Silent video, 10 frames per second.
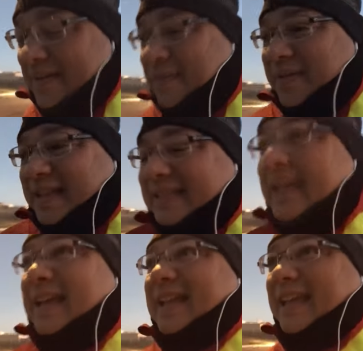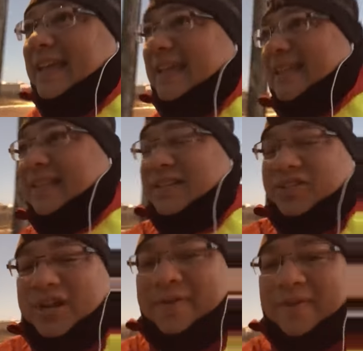With that said, this is
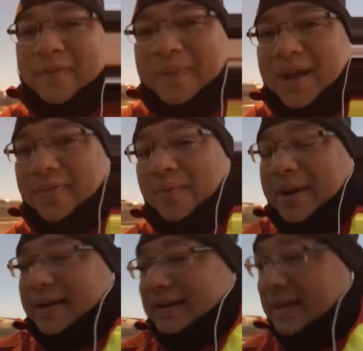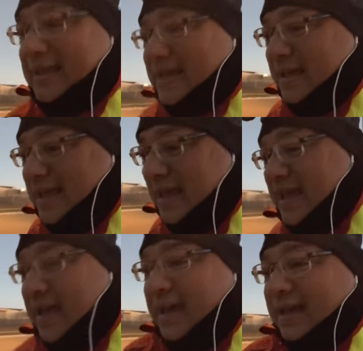Jerry from Beyond the Rut,
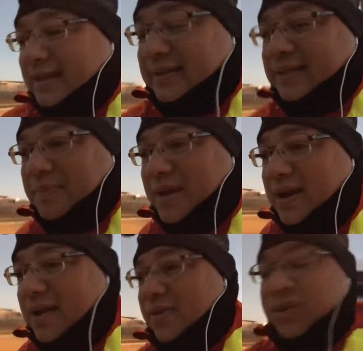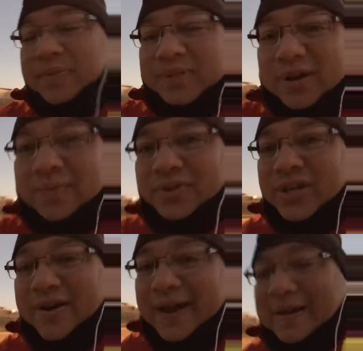and this has been another Jumpstart with
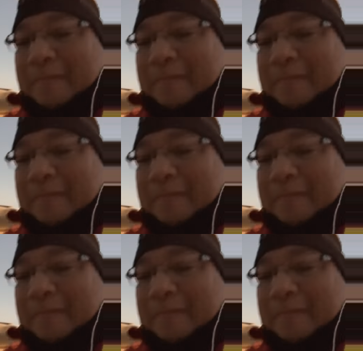Jerry.